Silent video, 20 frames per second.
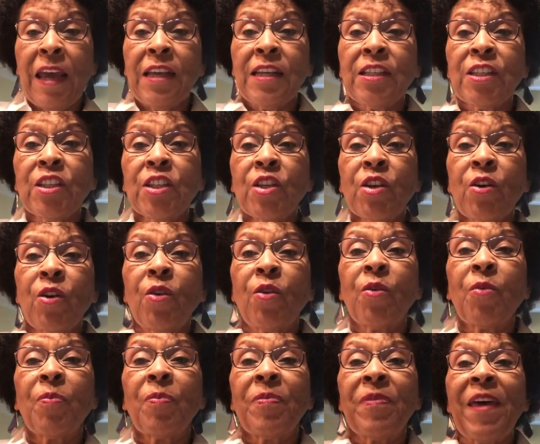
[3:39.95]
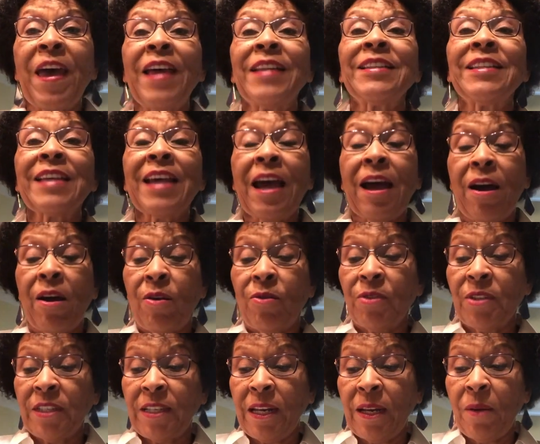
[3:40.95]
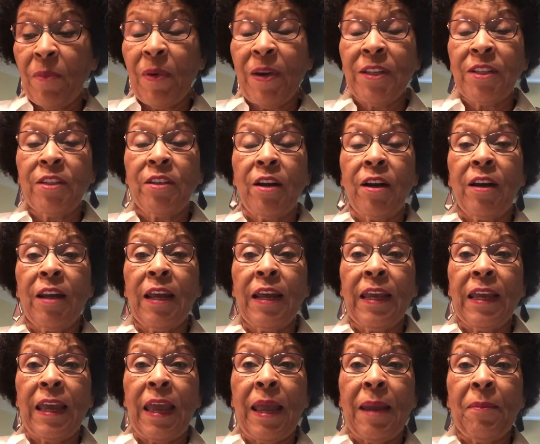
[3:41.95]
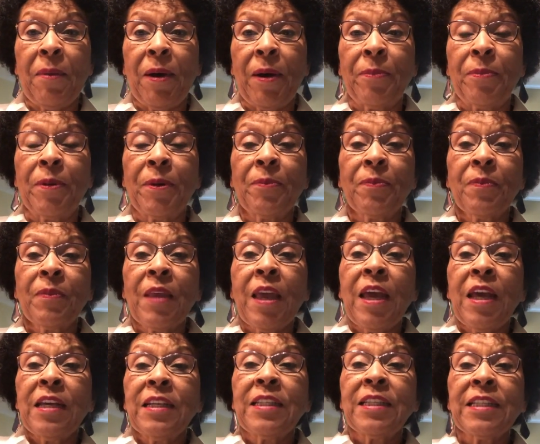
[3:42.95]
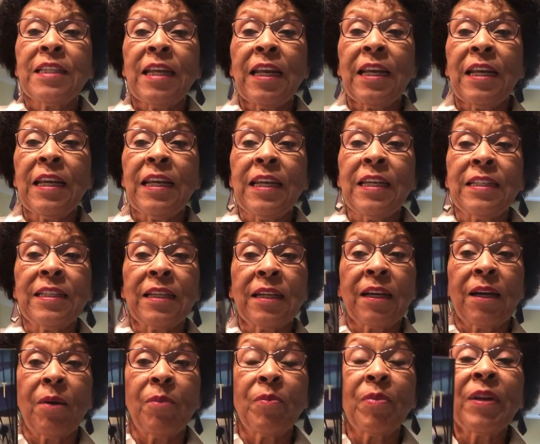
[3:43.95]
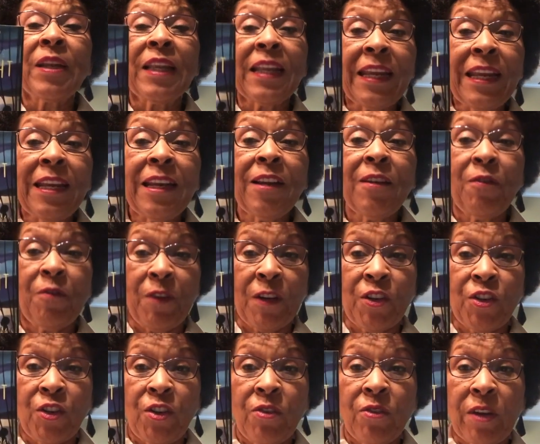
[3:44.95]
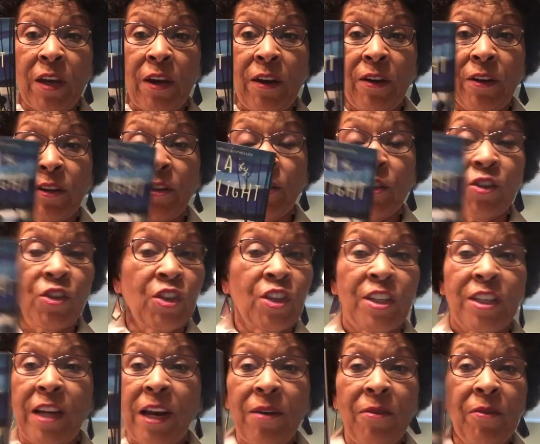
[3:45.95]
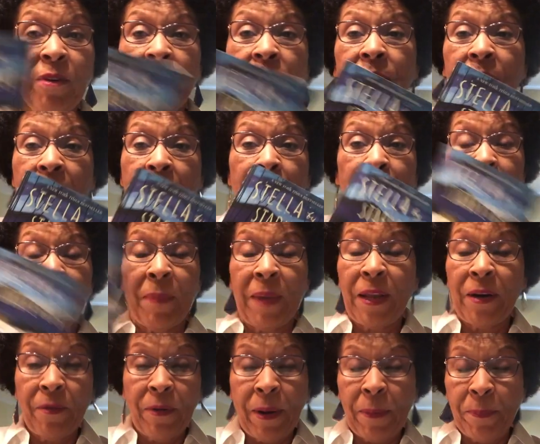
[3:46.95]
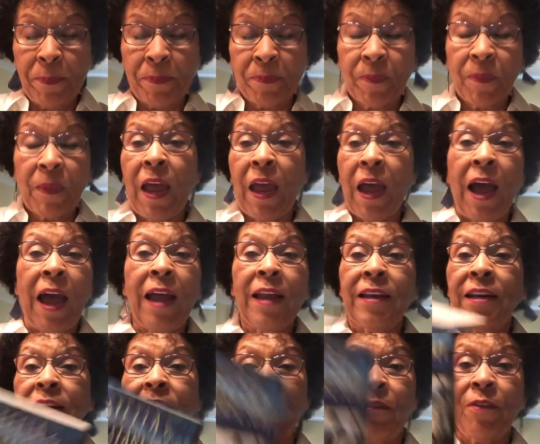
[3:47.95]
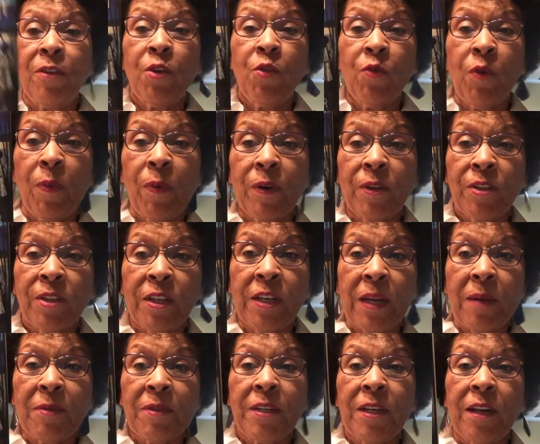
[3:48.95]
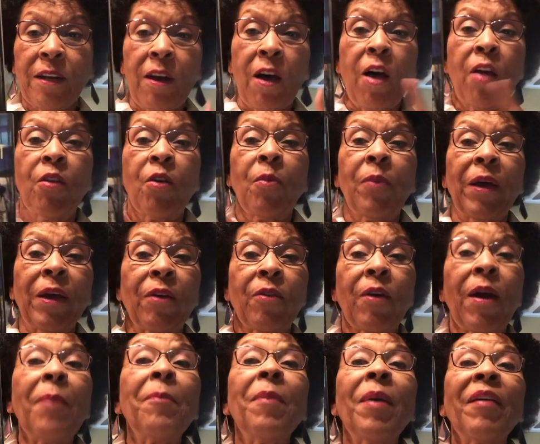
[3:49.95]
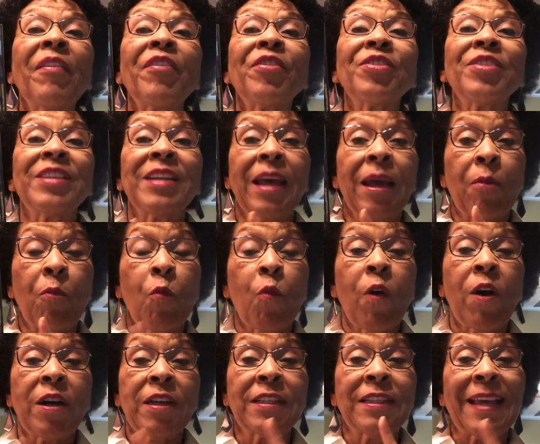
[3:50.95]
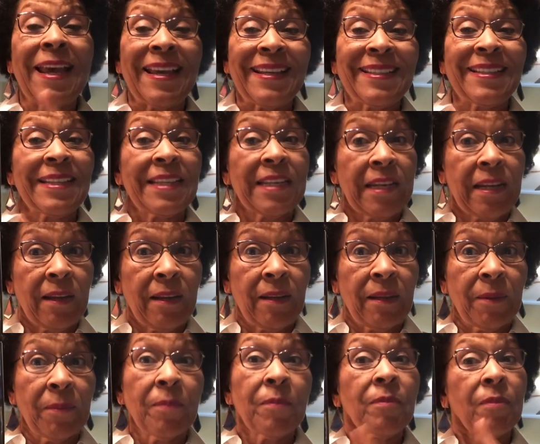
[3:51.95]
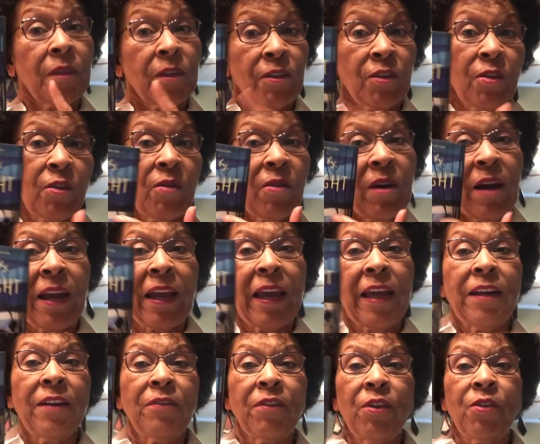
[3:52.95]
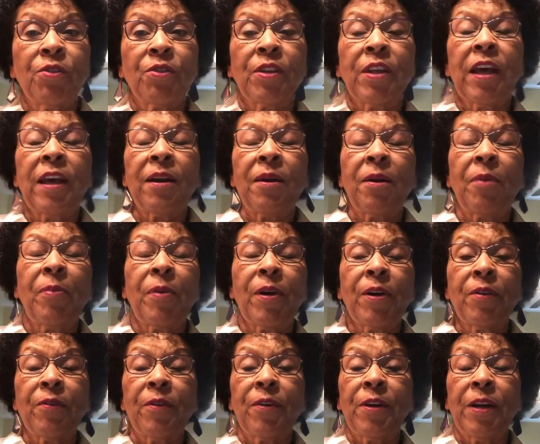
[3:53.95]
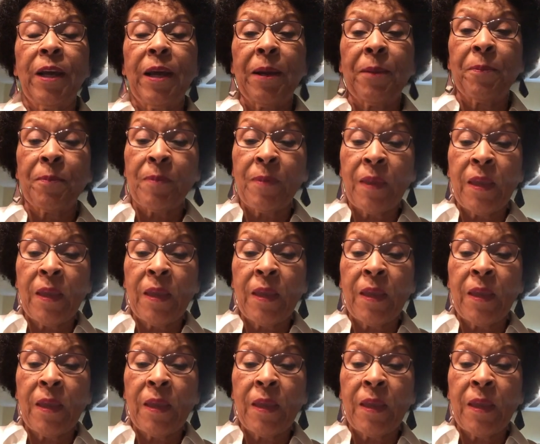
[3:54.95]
So that's how Stella by Starlight came up. Stella is a completely fictional character. She's not real. I made her up. I never knew a person named Stella, although my grandmother's name was Estelle. So I kind of used that, a part of her name.